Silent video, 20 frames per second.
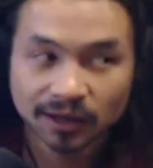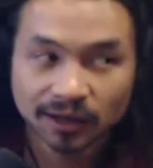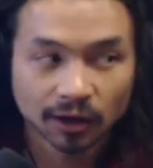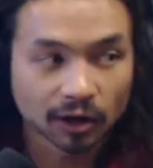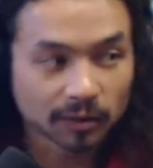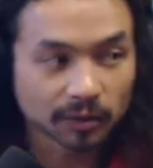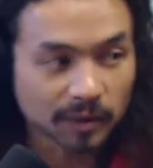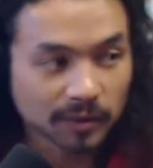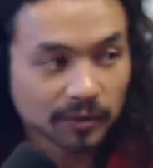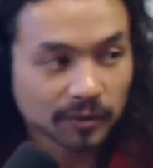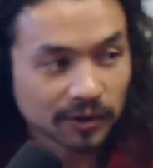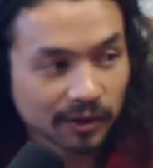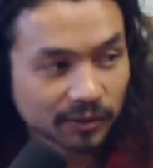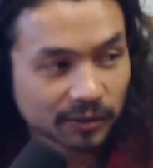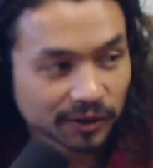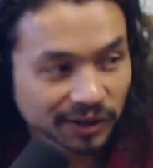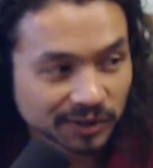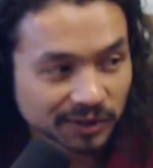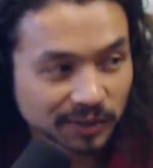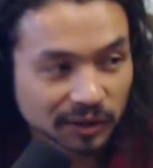are people that
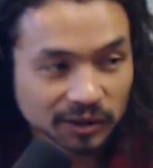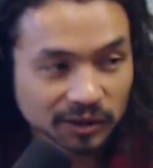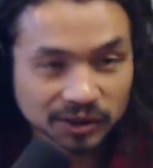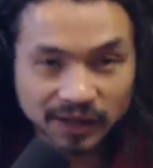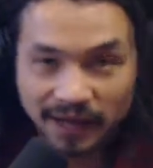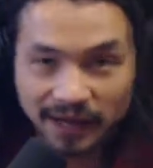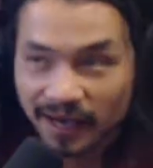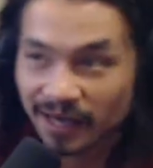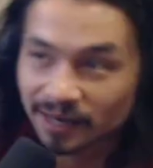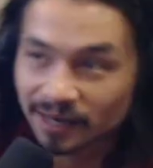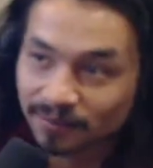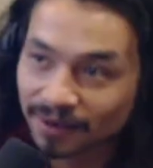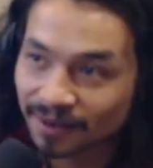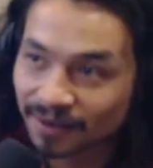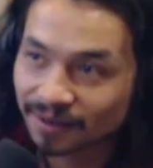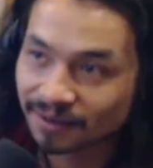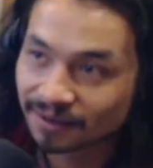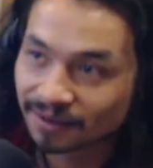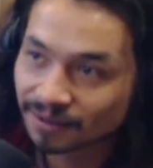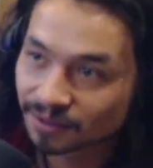were exposed to
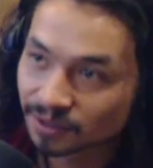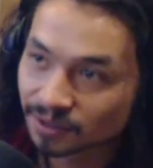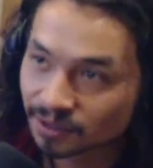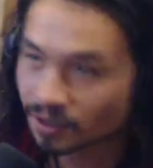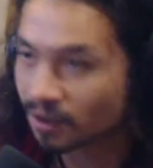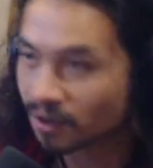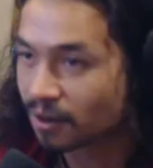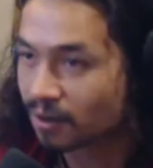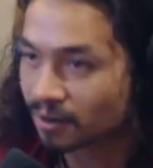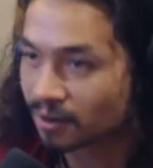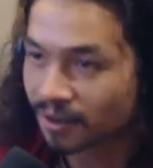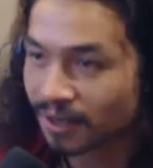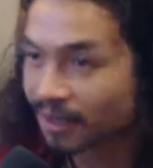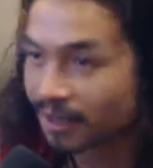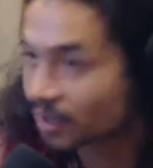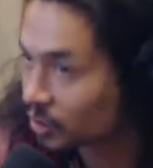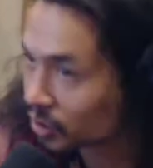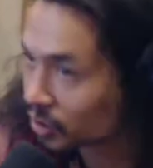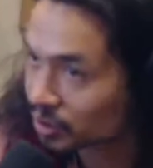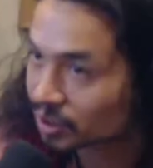anime
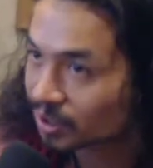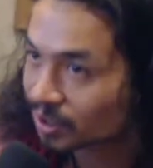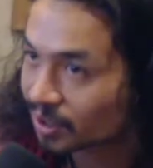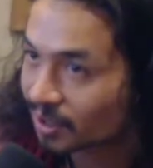young-ish